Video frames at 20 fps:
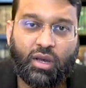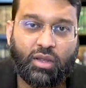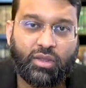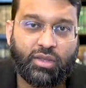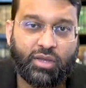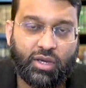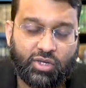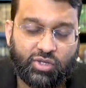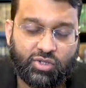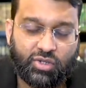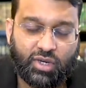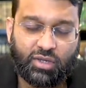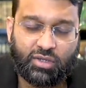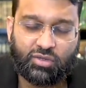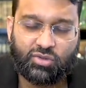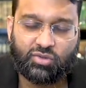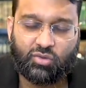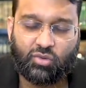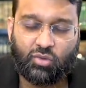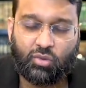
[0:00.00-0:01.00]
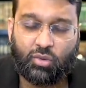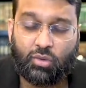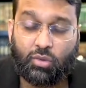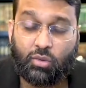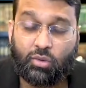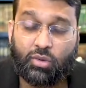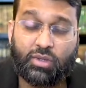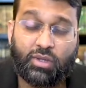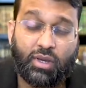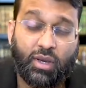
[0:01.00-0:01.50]
the Ash'ari school
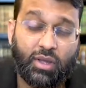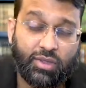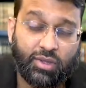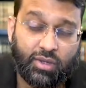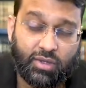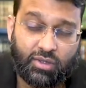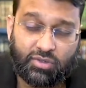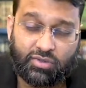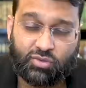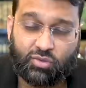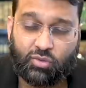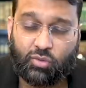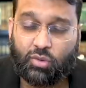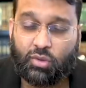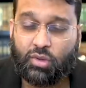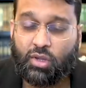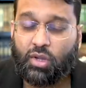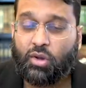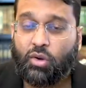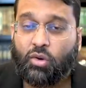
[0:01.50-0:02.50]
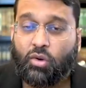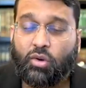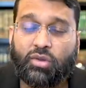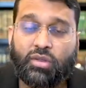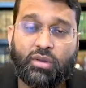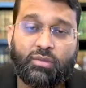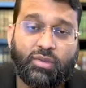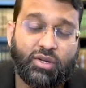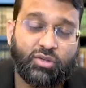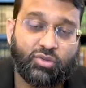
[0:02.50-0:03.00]
or the Athari school or
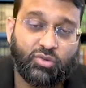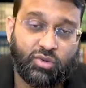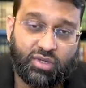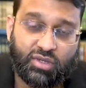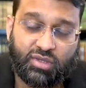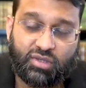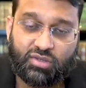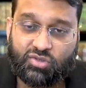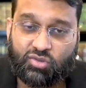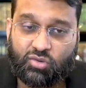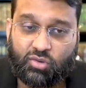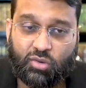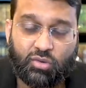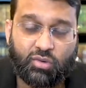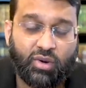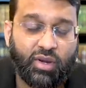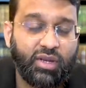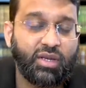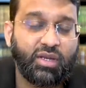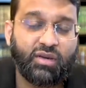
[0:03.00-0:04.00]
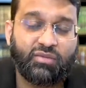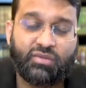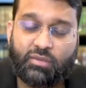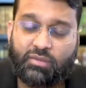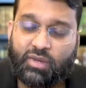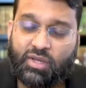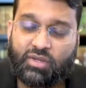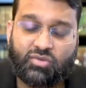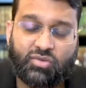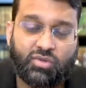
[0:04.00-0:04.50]
the Maturidi school or any of the
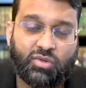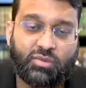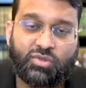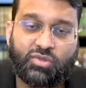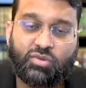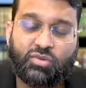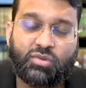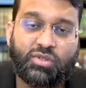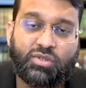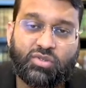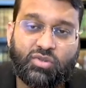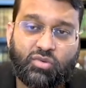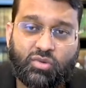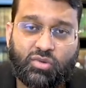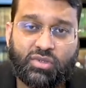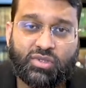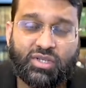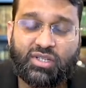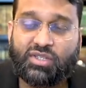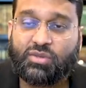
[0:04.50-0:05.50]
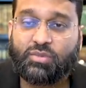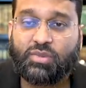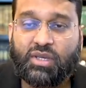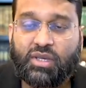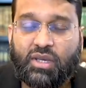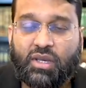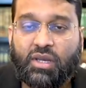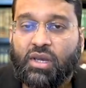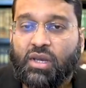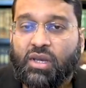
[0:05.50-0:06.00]
mainstream Sunni schools as
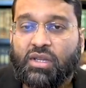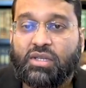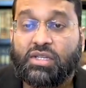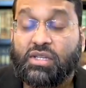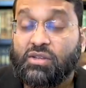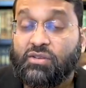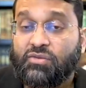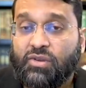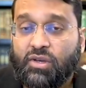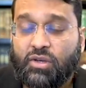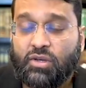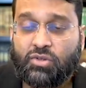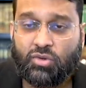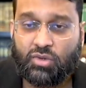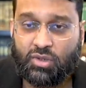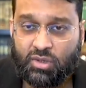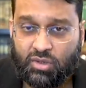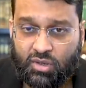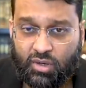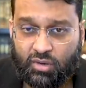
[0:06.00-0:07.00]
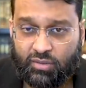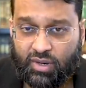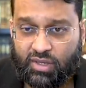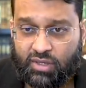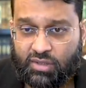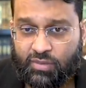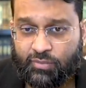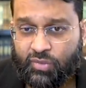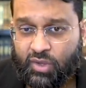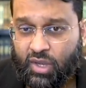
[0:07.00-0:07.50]
being deviant or
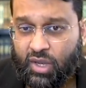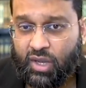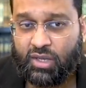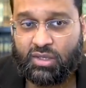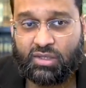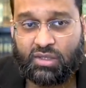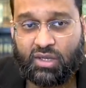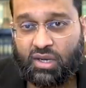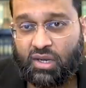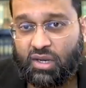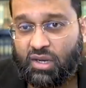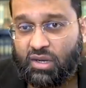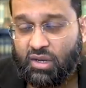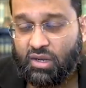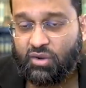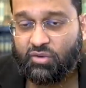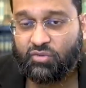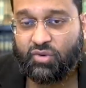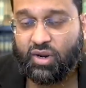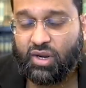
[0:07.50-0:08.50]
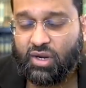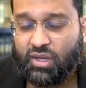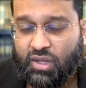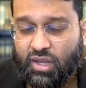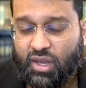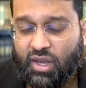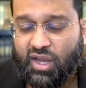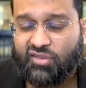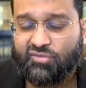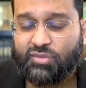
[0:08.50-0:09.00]
incorrect. And uh, frankly,
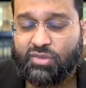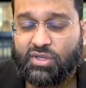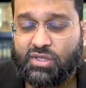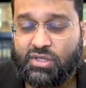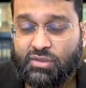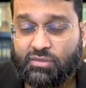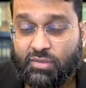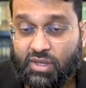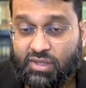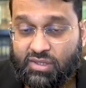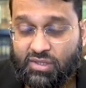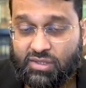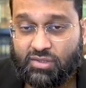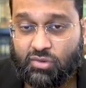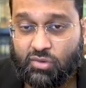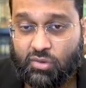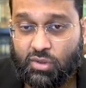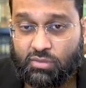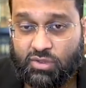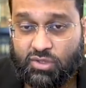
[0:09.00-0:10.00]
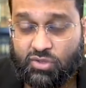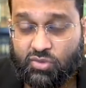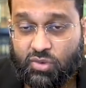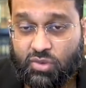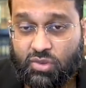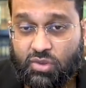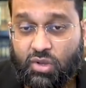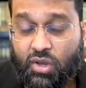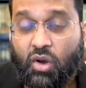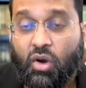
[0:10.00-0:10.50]
I have made my disagreements
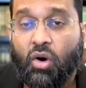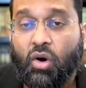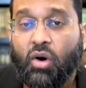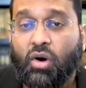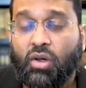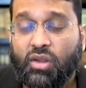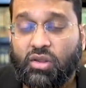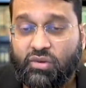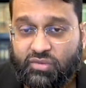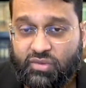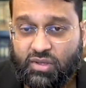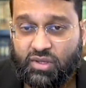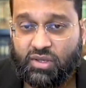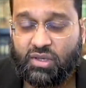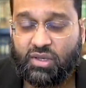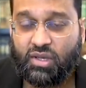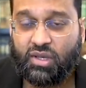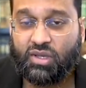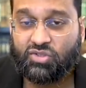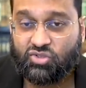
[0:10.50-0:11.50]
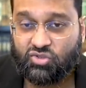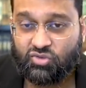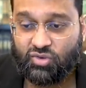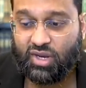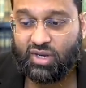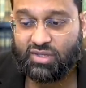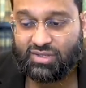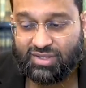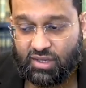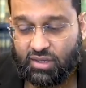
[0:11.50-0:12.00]
with all of the
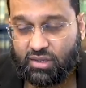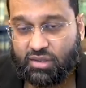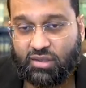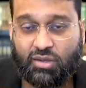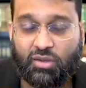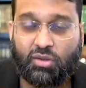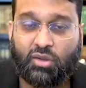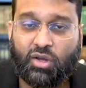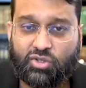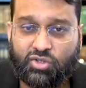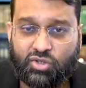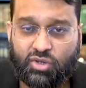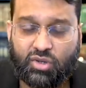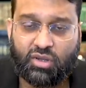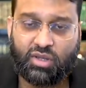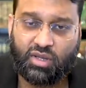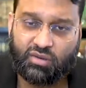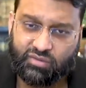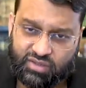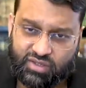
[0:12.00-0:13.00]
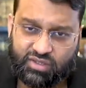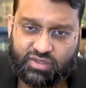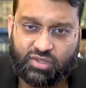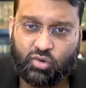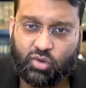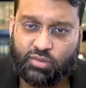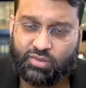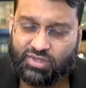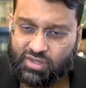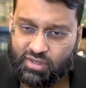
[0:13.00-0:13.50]
strands at a theological level,
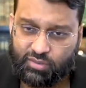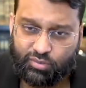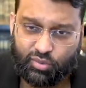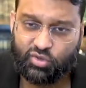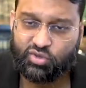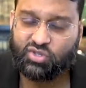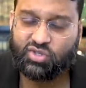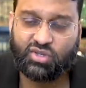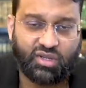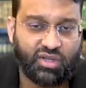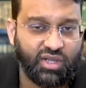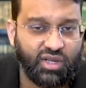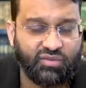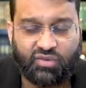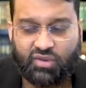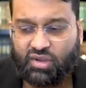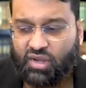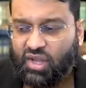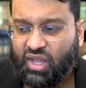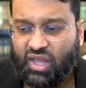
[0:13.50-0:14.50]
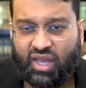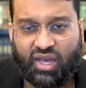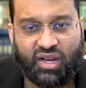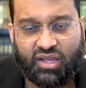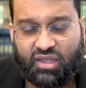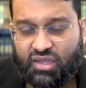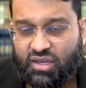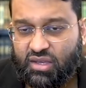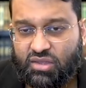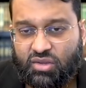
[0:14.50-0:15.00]
disagreements at a personal level, and
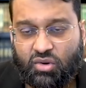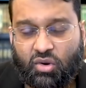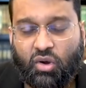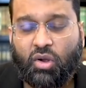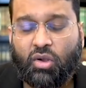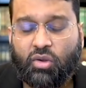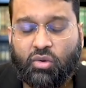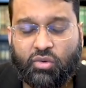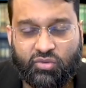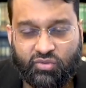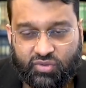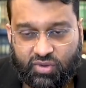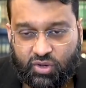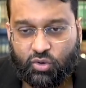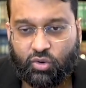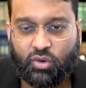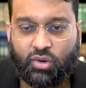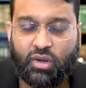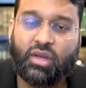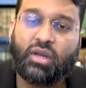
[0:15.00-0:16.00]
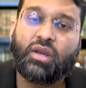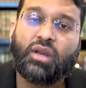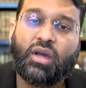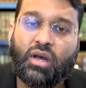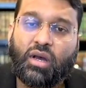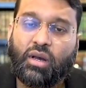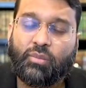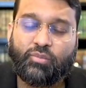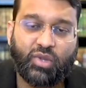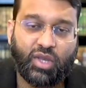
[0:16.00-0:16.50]
I think they're all good fi kullin
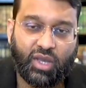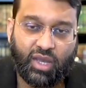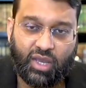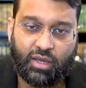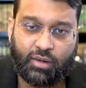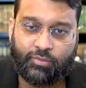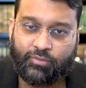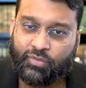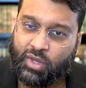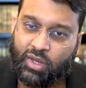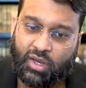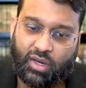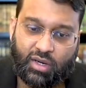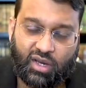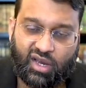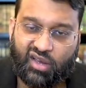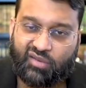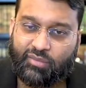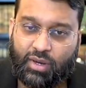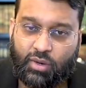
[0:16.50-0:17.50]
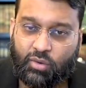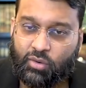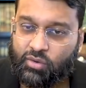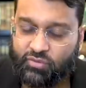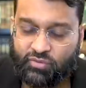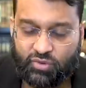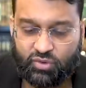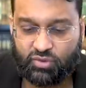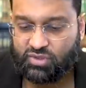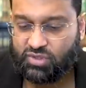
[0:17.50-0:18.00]
um, khair. And I have my own
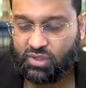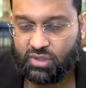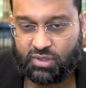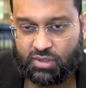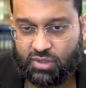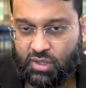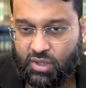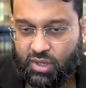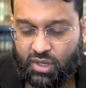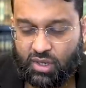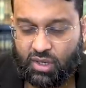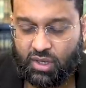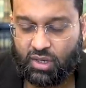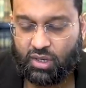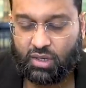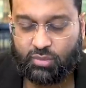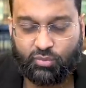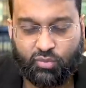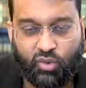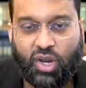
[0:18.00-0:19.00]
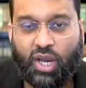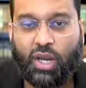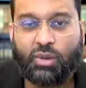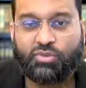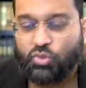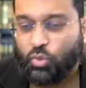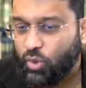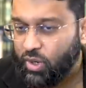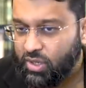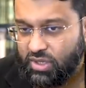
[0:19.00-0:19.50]
views, and uh,
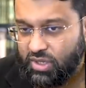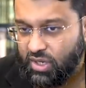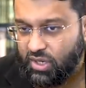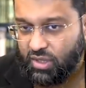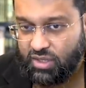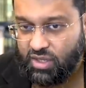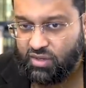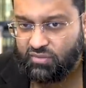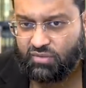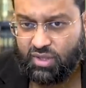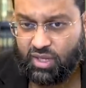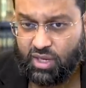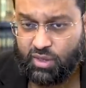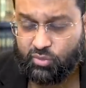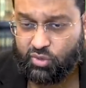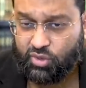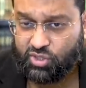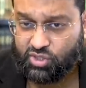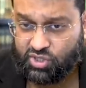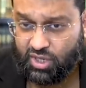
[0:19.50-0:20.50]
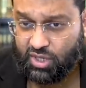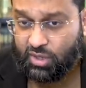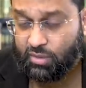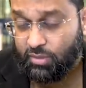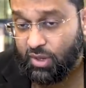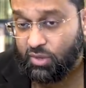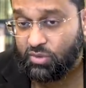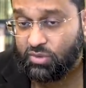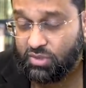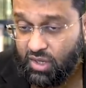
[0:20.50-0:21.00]
perhaps one day I'll give a library chat
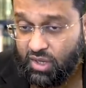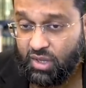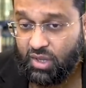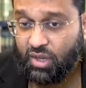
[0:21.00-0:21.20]
about uh,